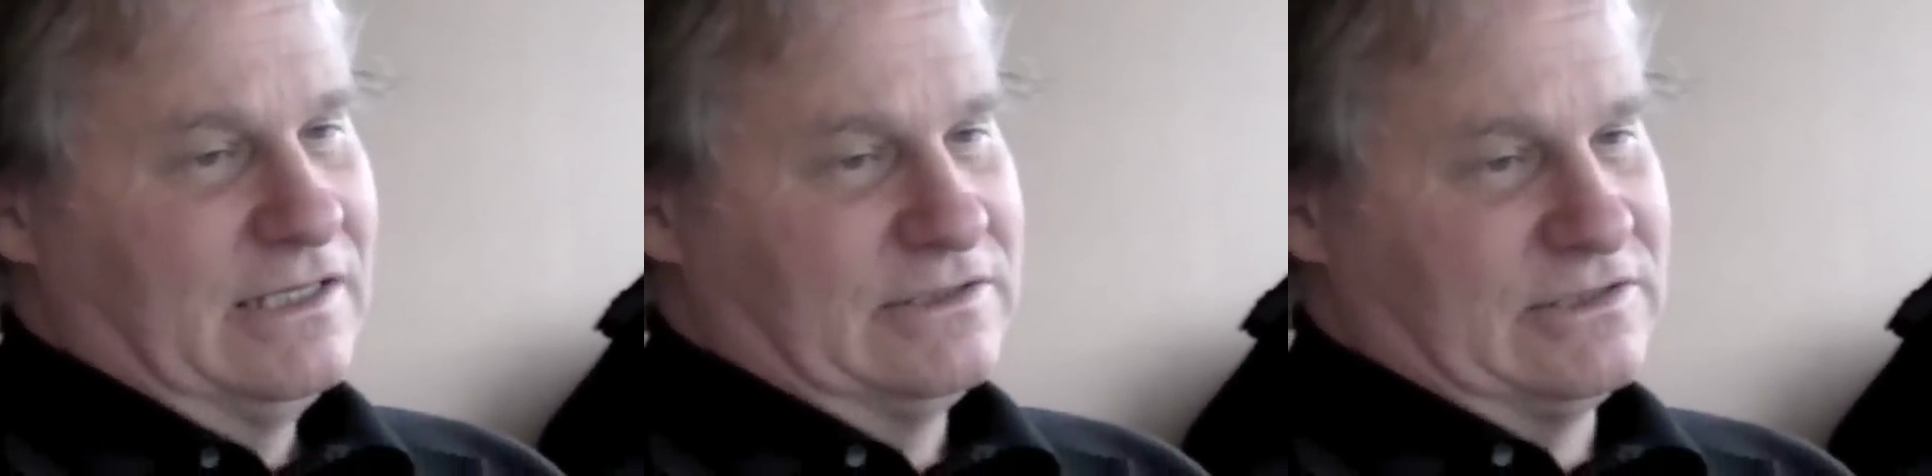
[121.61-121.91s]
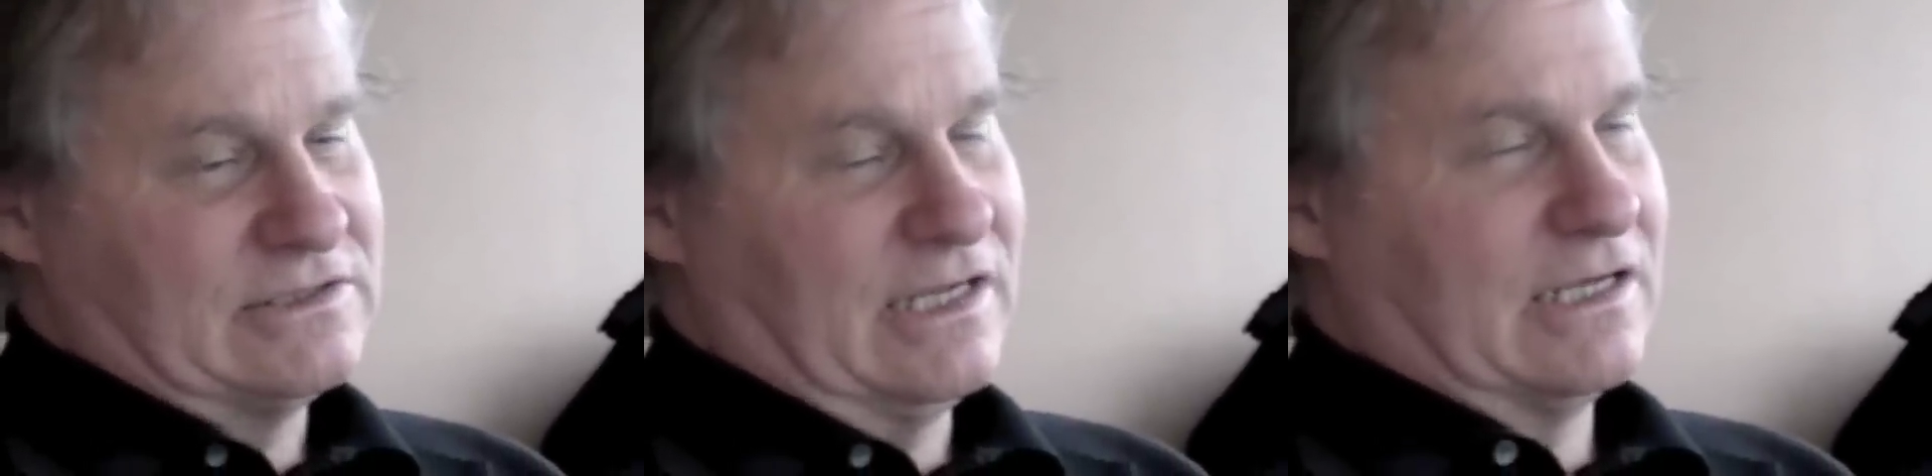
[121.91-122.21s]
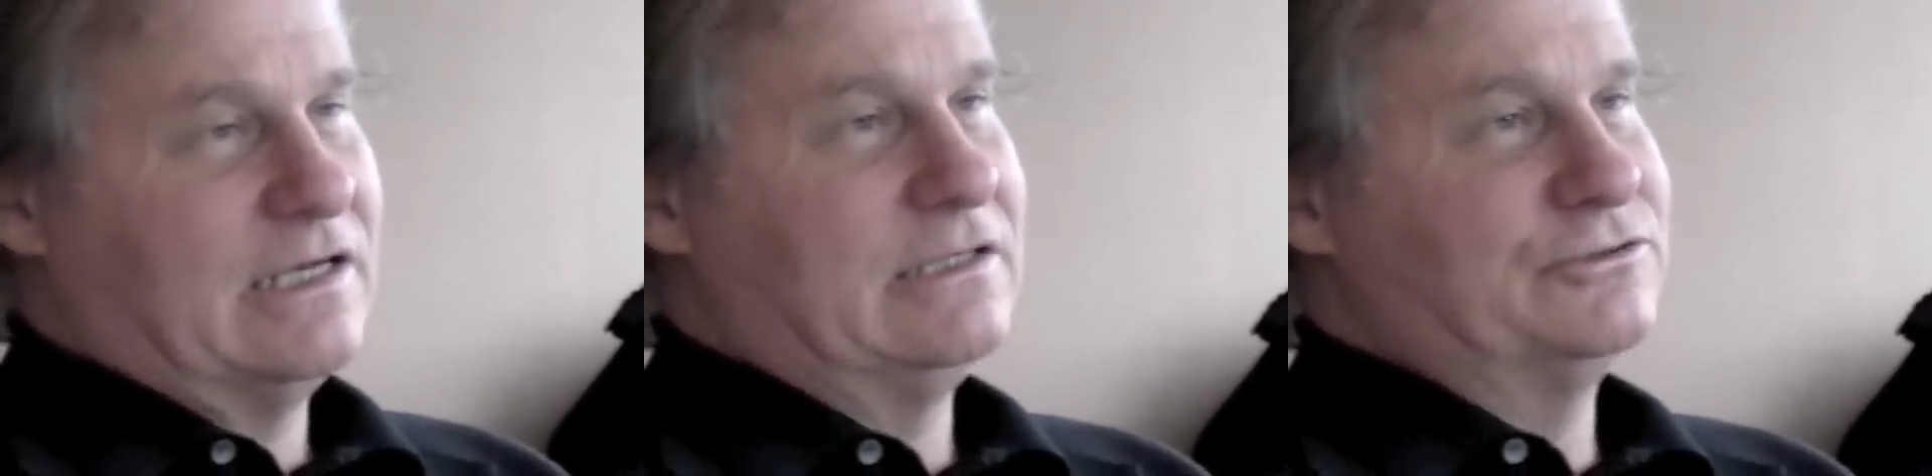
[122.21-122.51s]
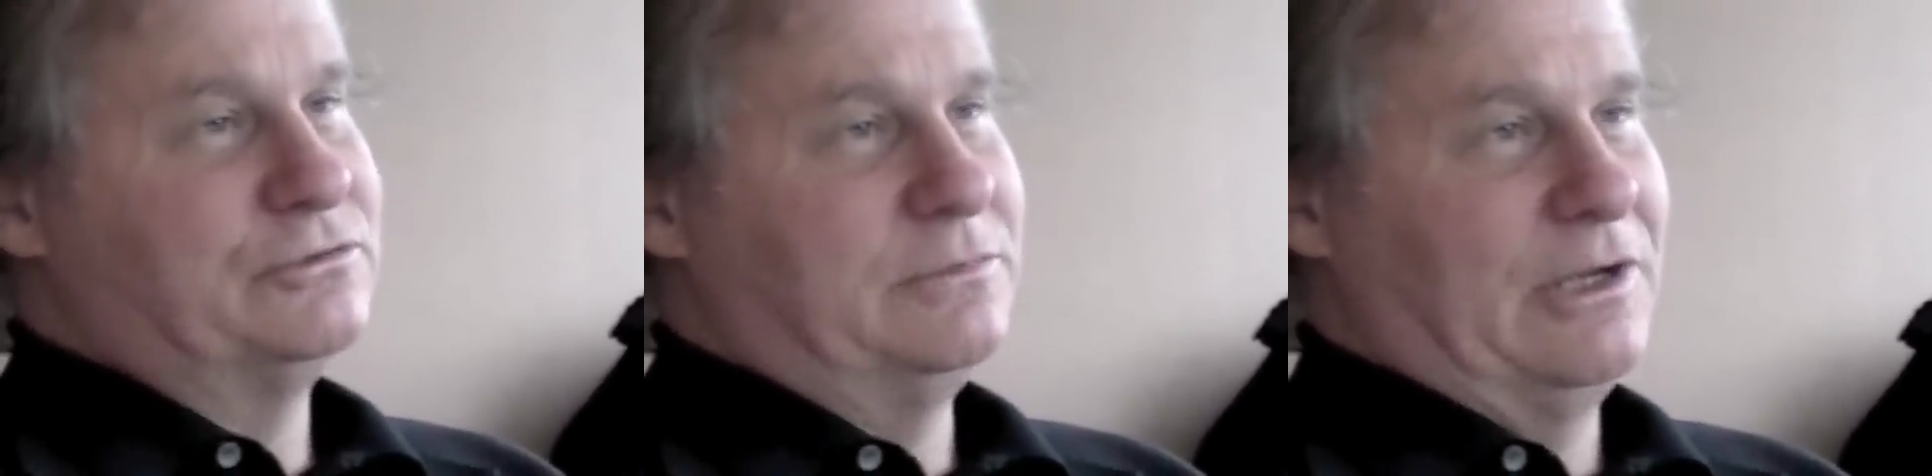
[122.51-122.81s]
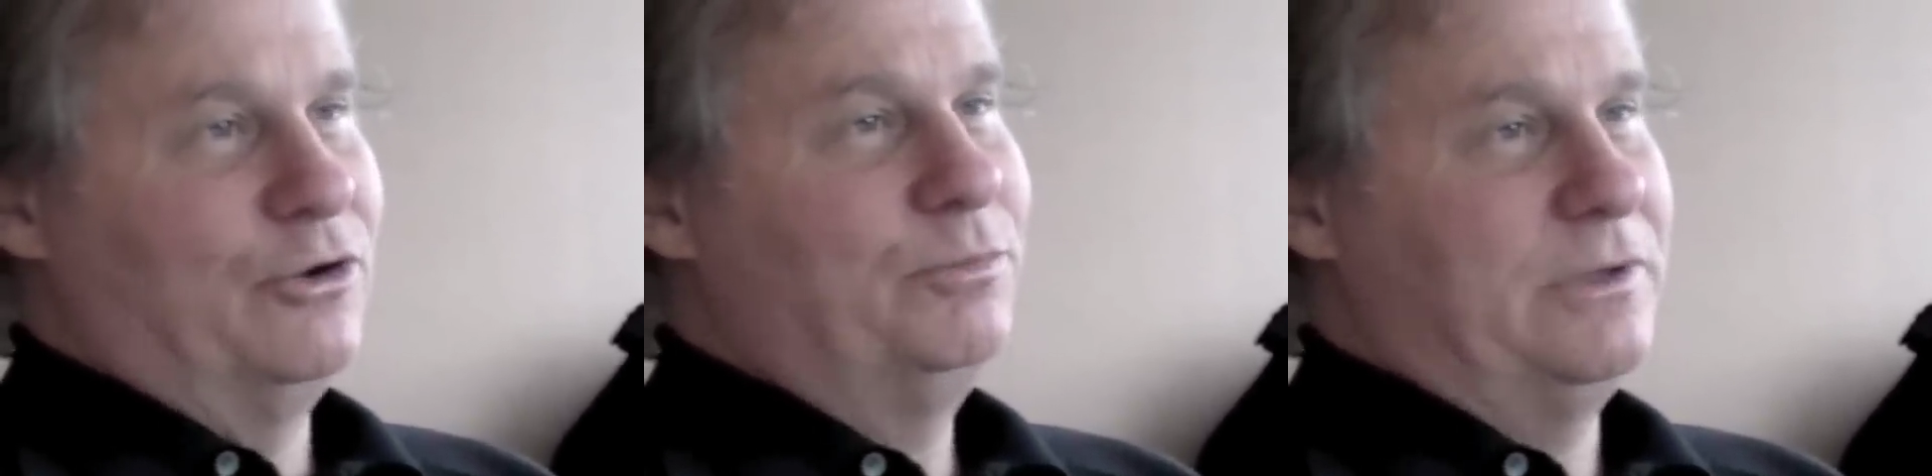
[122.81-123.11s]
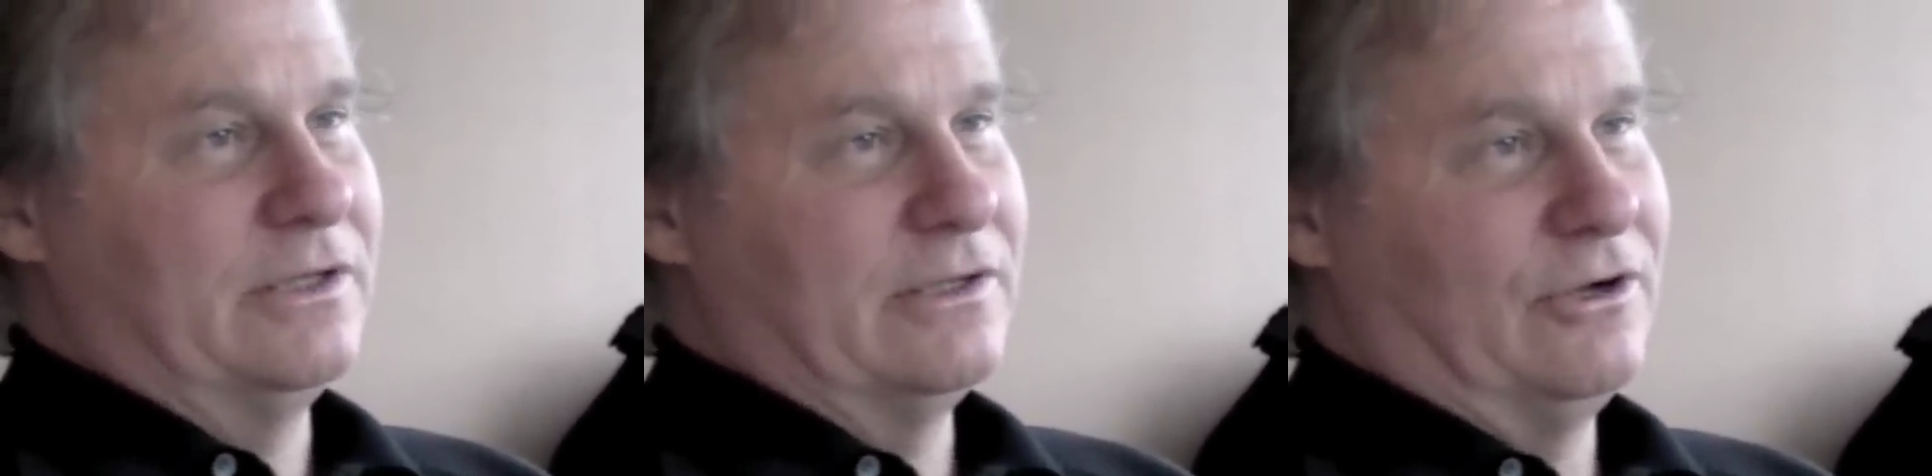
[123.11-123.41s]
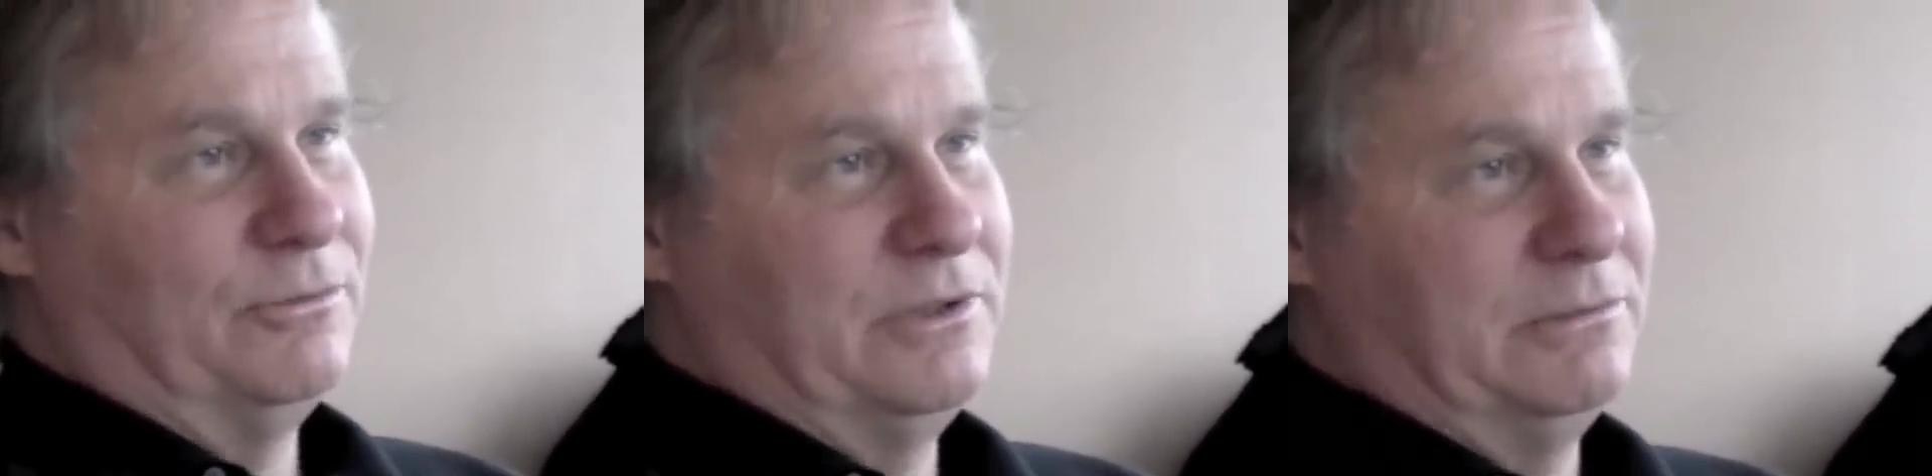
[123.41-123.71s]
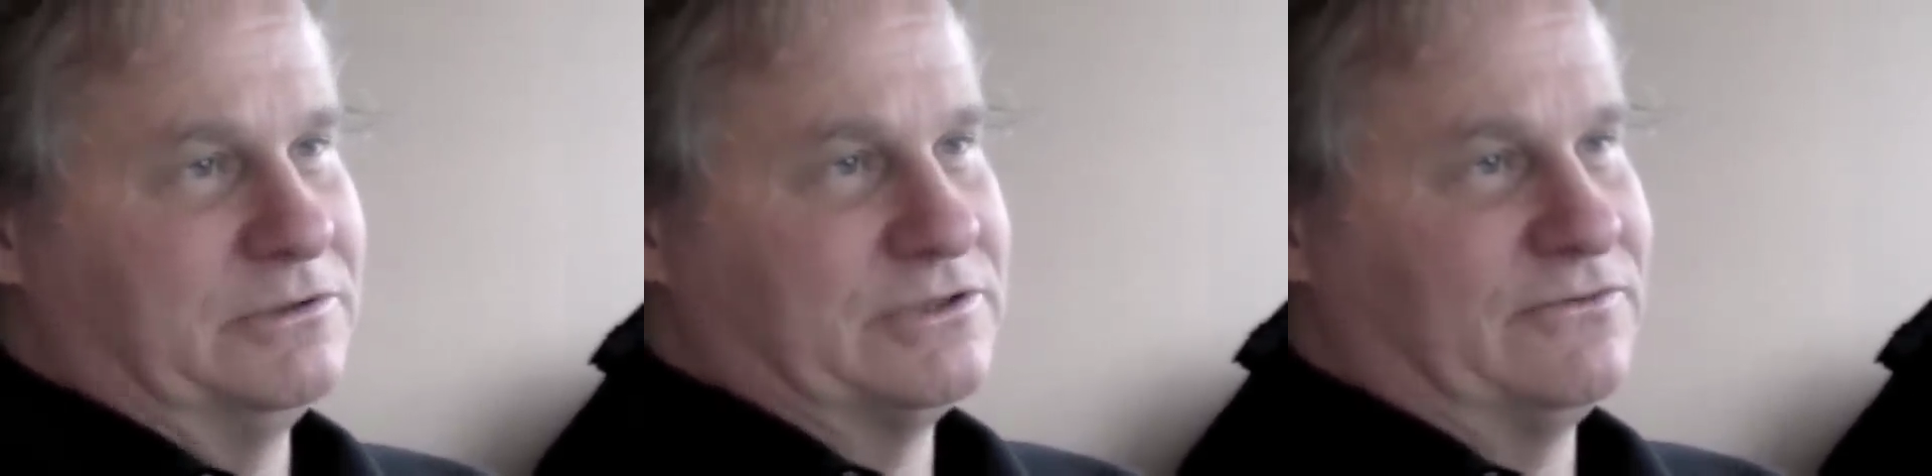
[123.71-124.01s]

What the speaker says: is this kind of cultural myopia that all peoples